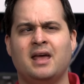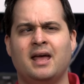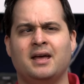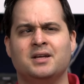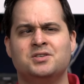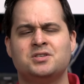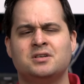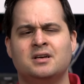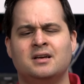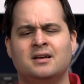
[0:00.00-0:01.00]

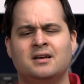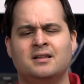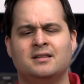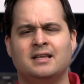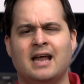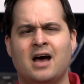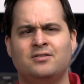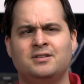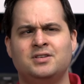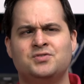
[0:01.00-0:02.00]
cage, then how
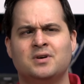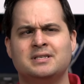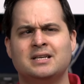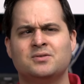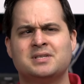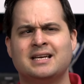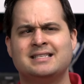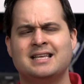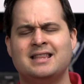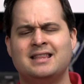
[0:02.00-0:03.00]
did the drug dealers
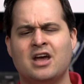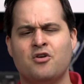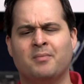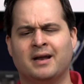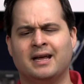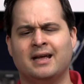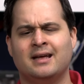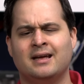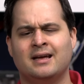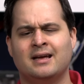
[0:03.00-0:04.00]
get to their money?
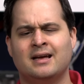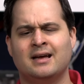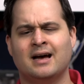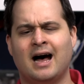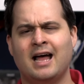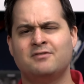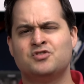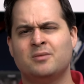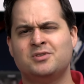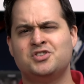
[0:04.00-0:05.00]
I have
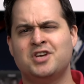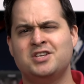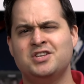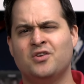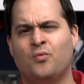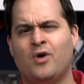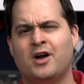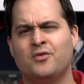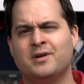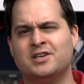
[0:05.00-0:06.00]
troubles changing the
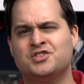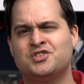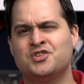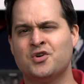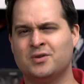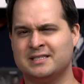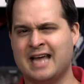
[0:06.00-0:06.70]
water in a turtle